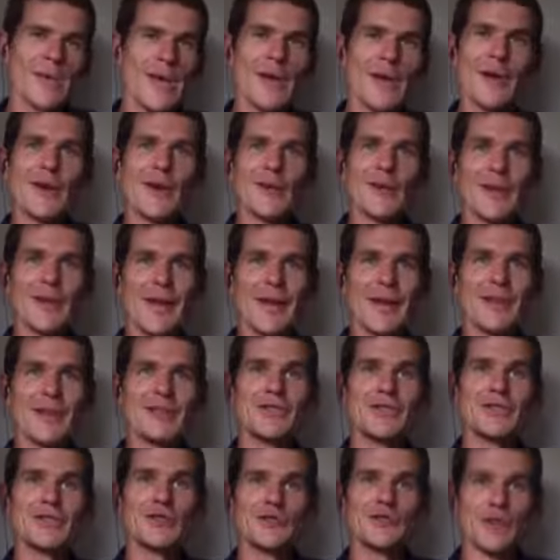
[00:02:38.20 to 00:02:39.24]
you're gonna fucking
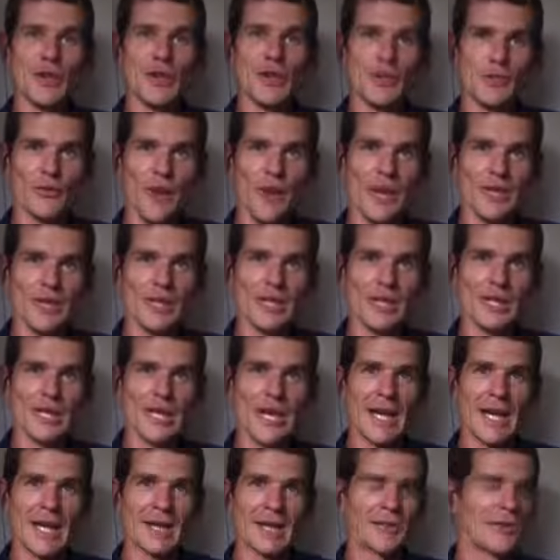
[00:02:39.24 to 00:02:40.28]
stress fracture your
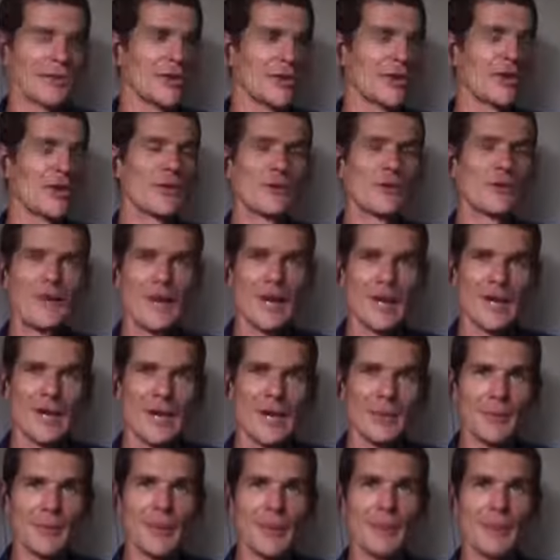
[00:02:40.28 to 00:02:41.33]
legs, you're gonna fuck
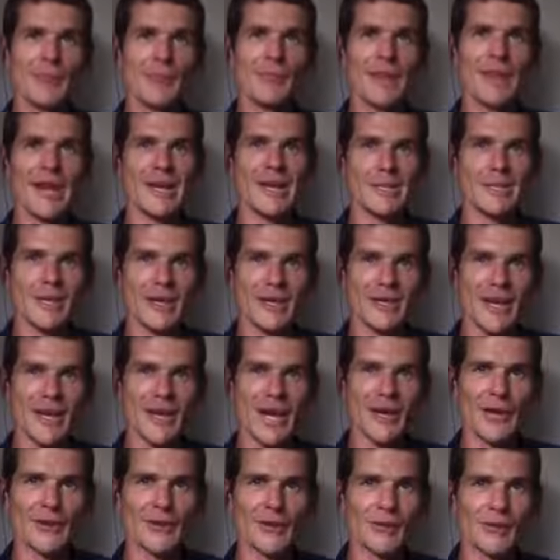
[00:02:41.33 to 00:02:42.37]
up, you're gonna break your
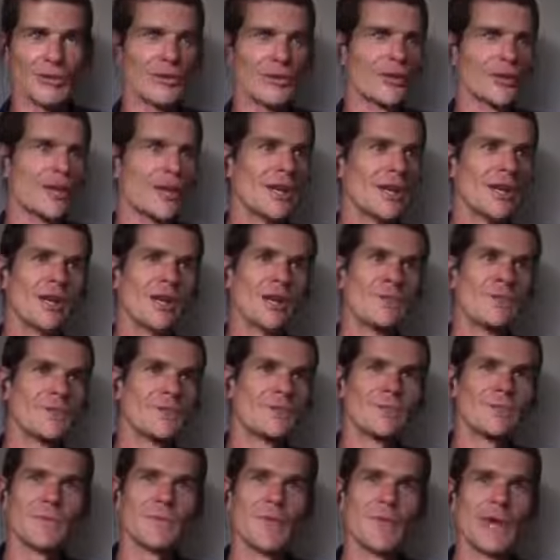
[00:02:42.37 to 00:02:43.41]
metatarsals,
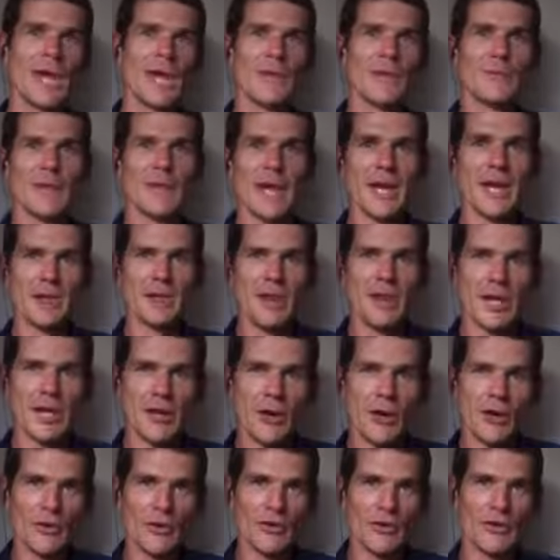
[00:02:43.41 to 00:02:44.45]
you're gonna have knee
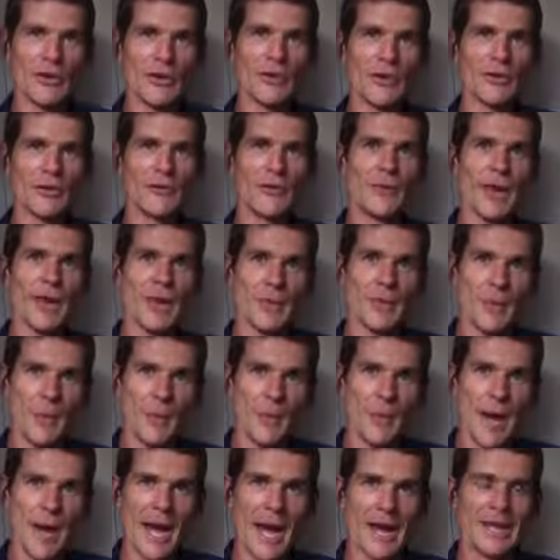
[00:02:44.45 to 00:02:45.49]
recons, you're gonna fuck up your
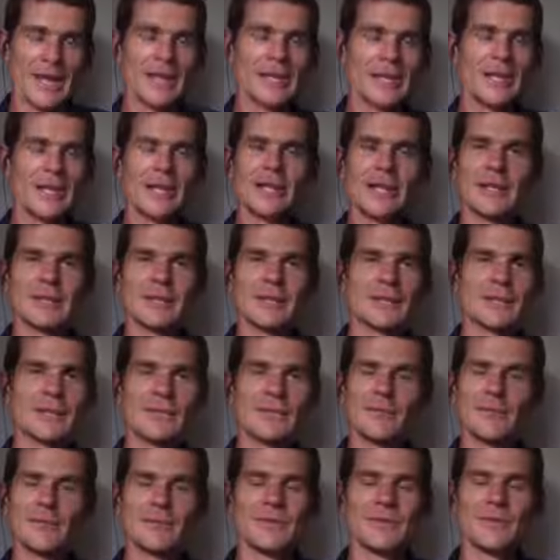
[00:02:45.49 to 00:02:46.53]
back.
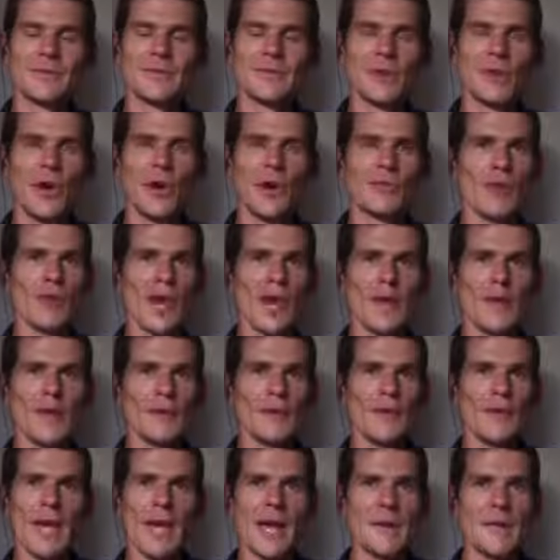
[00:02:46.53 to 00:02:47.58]
Don't run
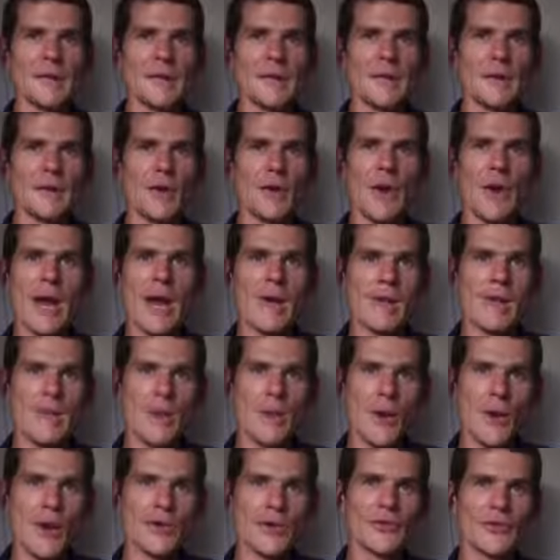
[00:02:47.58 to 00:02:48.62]
if you're heavy. If you're a heavy
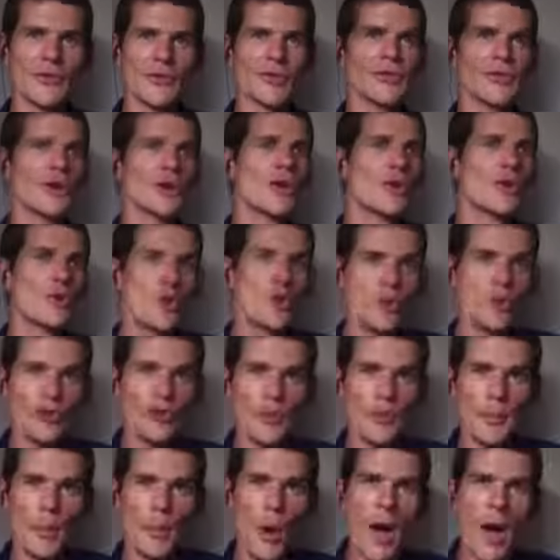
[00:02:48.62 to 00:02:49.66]
person, use
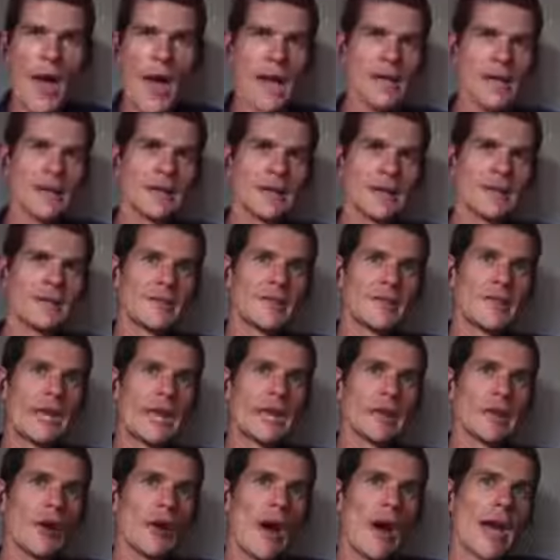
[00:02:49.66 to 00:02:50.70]
the bike to
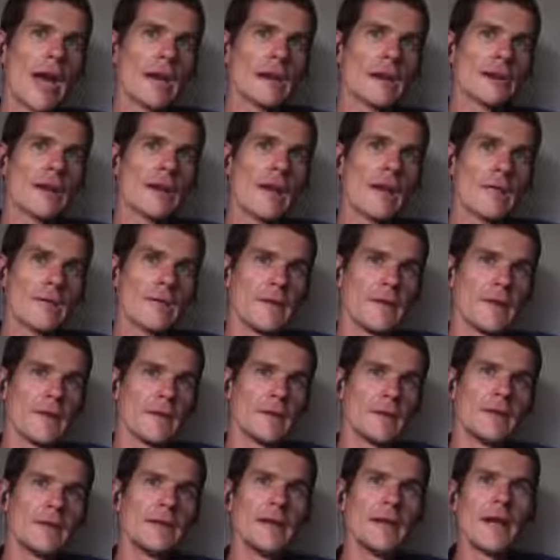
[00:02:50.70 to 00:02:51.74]
get lighter and
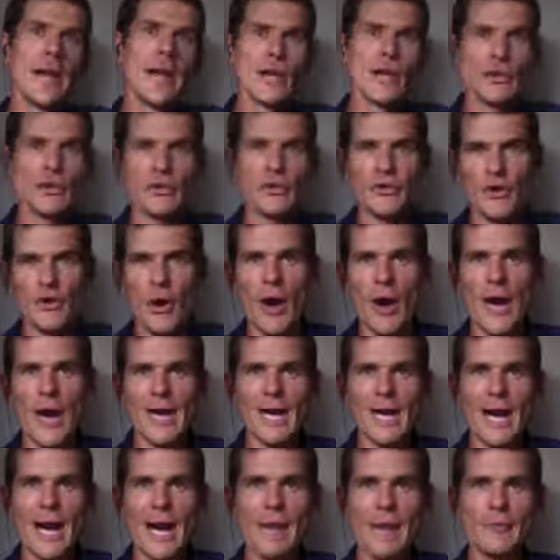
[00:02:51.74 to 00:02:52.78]
fitter and use the high
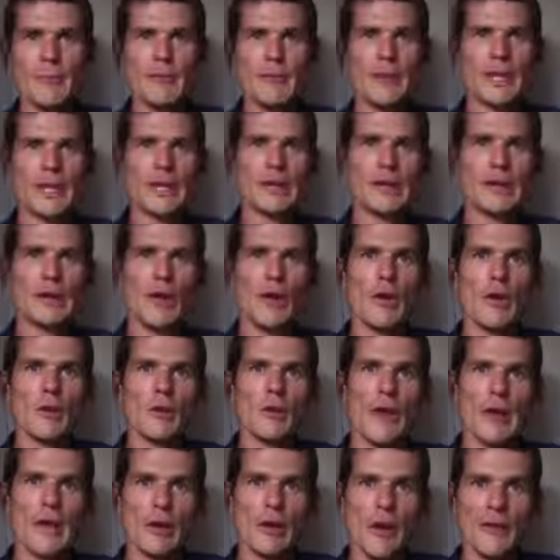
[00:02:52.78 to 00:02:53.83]
carb, vegan, low
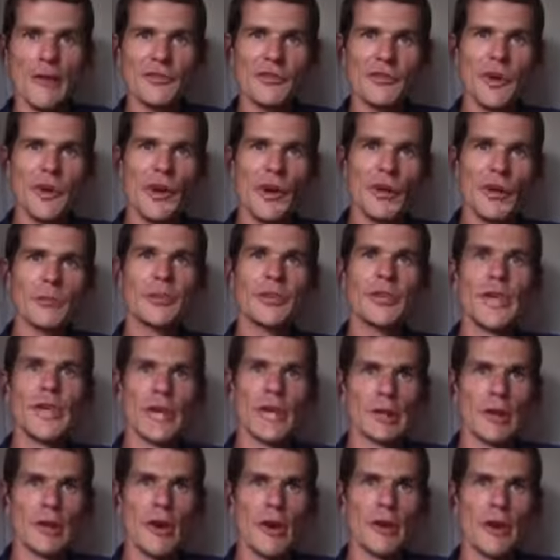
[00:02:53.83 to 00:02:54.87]
fat lifestyle to
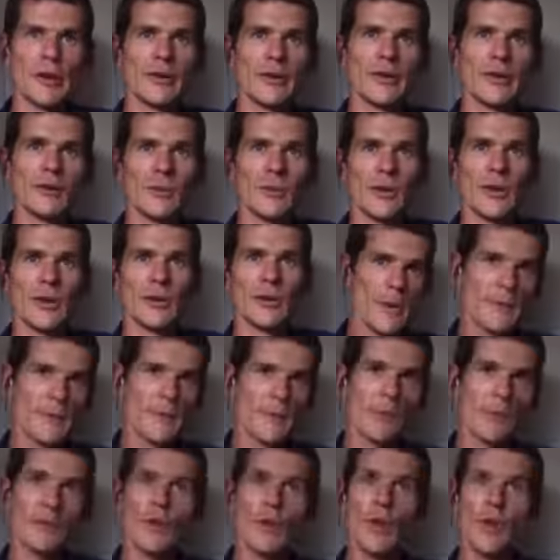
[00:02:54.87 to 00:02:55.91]
get lighter as well.
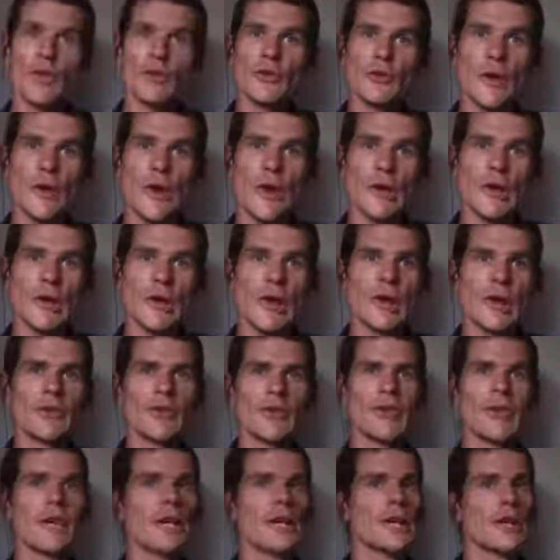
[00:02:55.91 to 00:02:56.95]
So follow those guidelines,
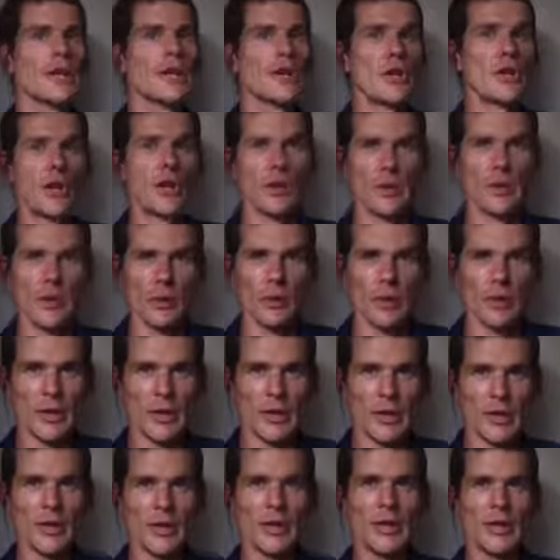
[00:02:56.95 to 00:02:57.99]
you're going to be in a
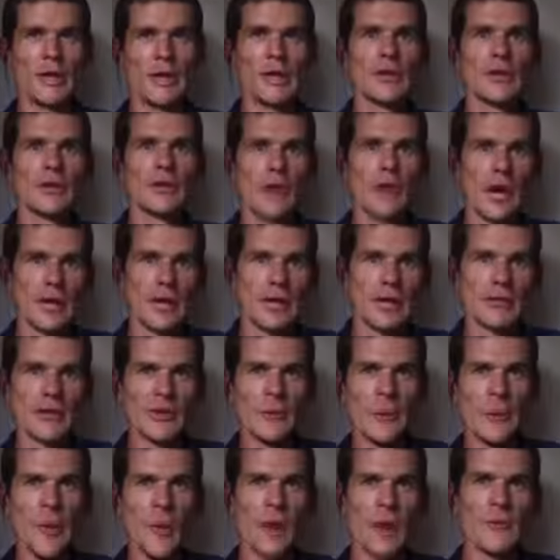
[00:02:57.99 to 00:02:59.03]
winner. Cycling's
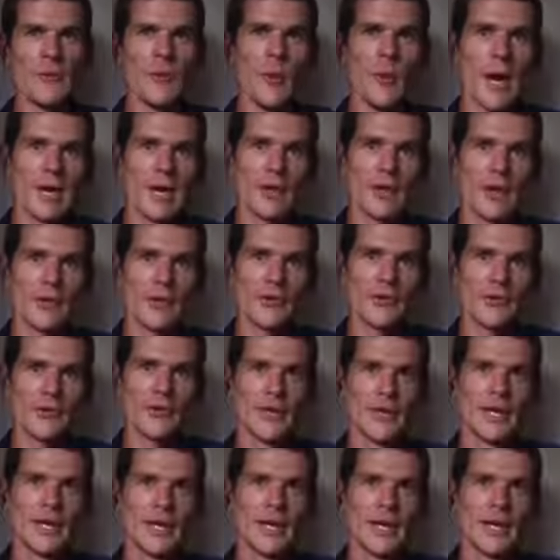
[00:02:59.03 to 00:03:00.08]
number one for weight loss,
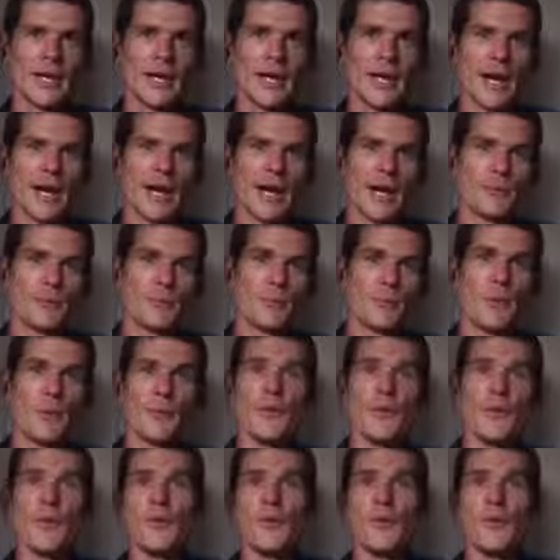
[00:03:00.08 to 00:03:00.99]
uh, but for